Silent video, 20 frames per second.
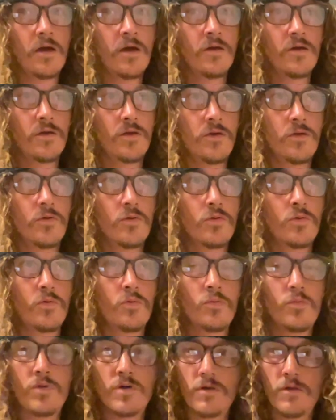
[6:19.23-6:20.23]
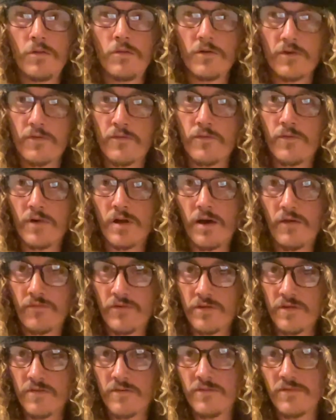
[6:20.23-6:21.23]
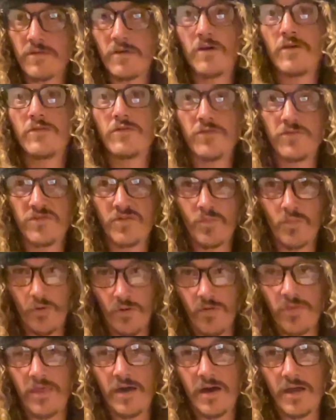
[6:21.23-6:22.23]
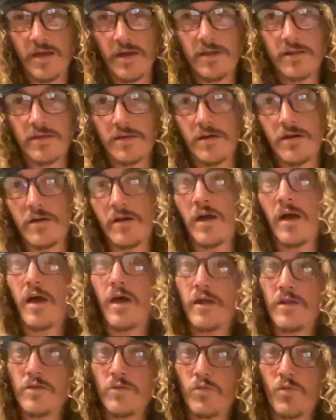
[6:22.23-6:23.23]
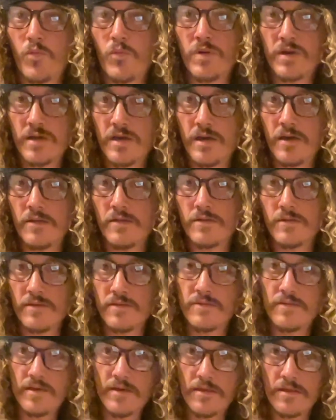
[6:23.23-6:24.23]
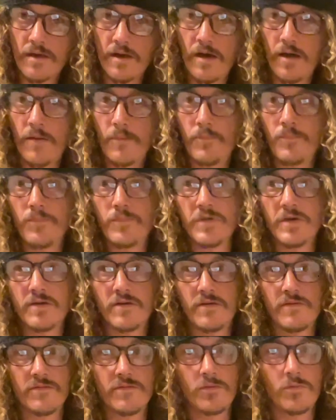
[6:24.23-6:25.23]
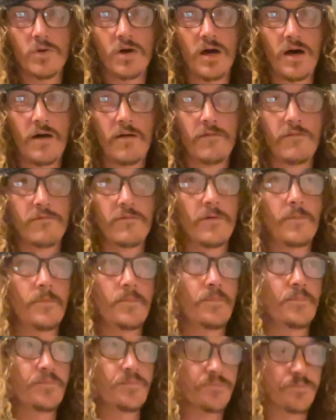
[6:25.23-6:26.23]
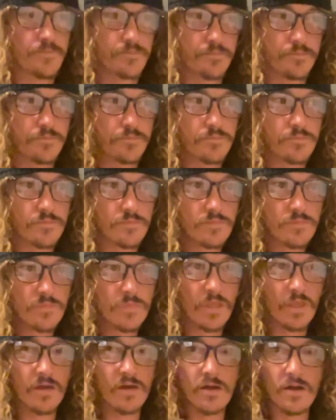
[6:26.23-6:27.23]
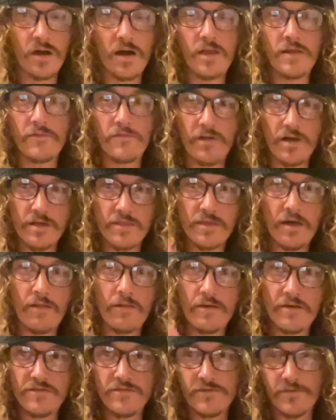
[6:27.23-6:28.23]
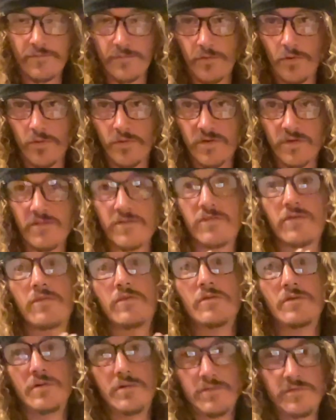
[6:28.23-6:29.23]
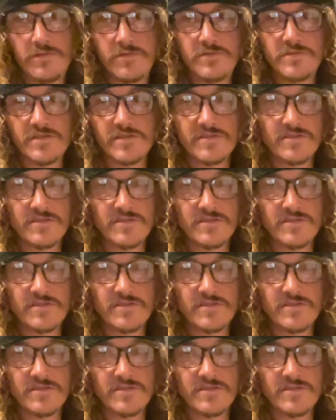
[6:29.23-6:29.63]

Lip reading: you will look for evidence to support that idea, and you will begin to see that because you will have kind of like that laser focus to just